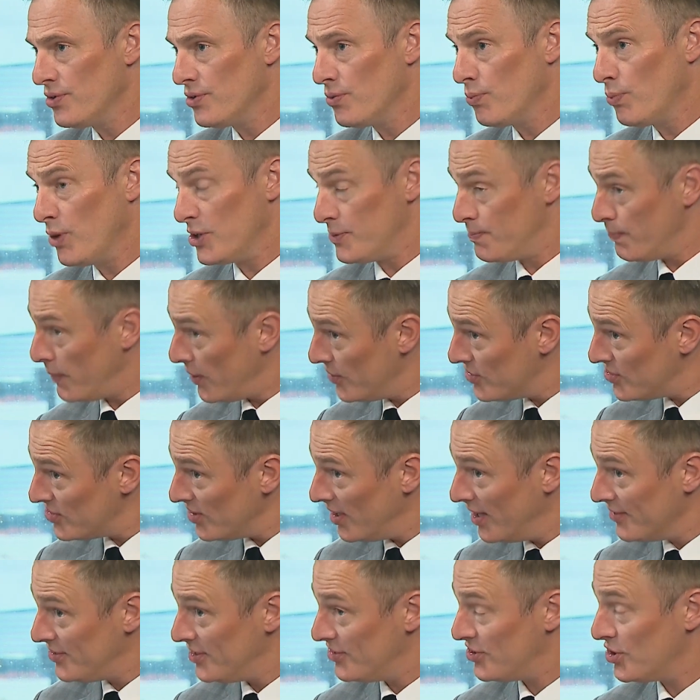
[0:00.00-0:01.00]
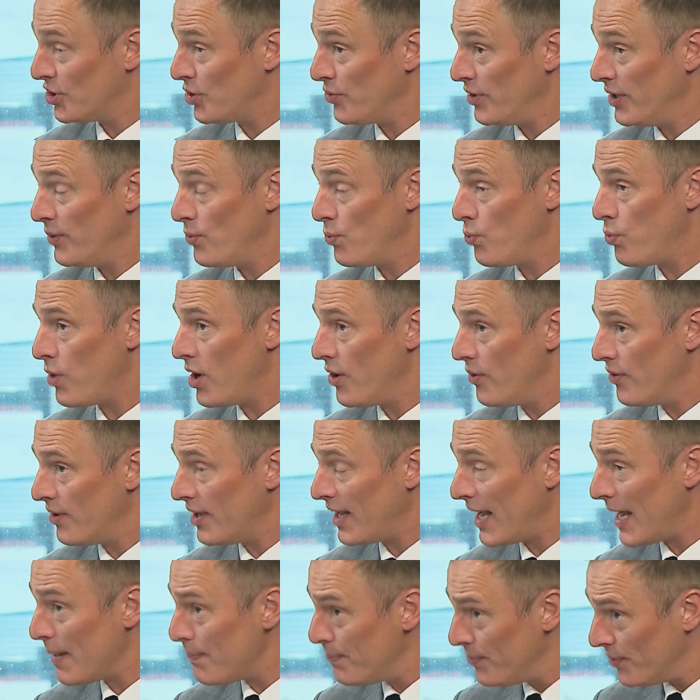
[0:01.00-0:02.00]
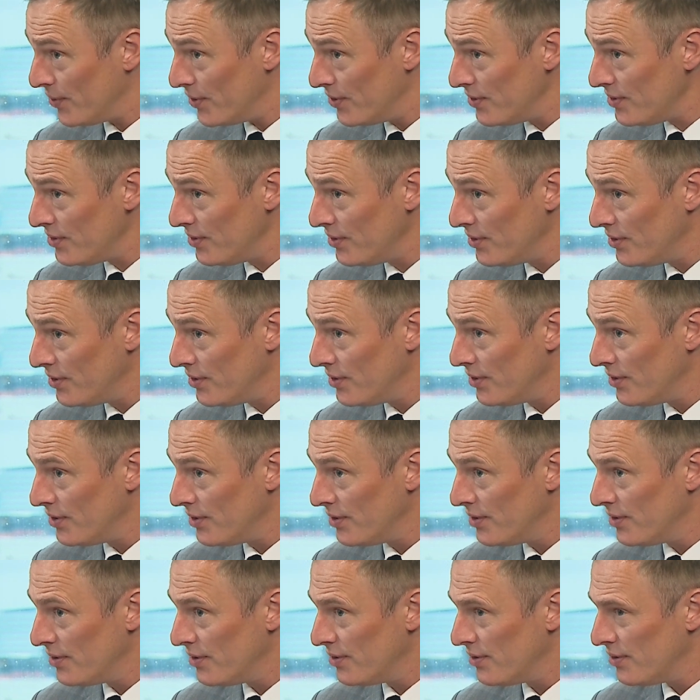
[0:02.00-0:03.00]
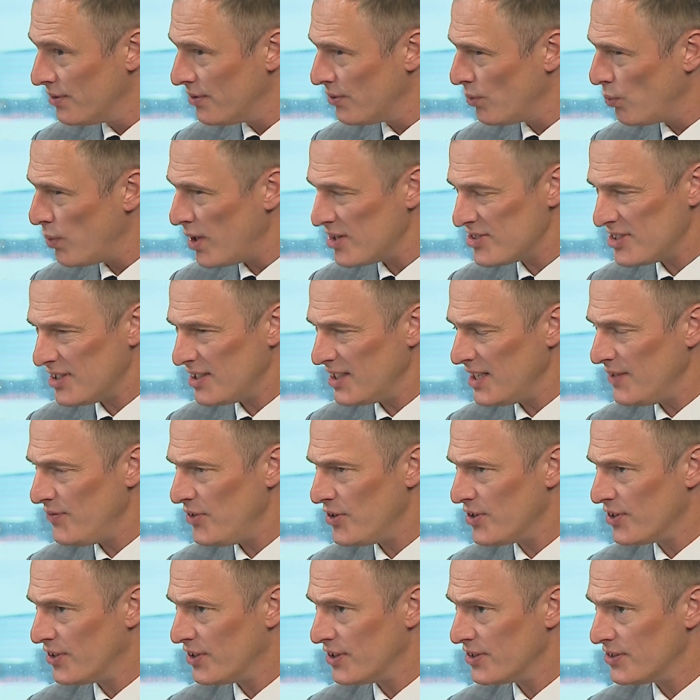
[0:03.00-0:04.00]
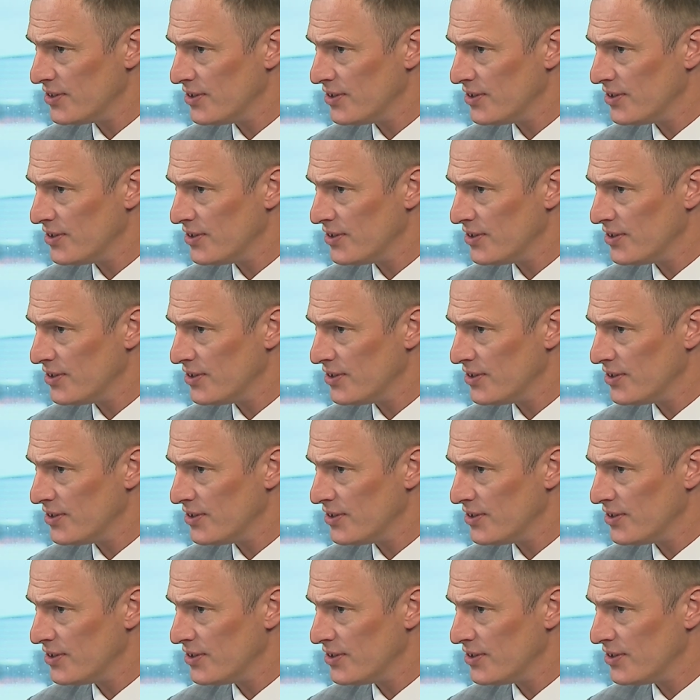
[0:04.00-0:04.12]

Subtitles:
which most scientists agree won't happen, where does that leave you guys?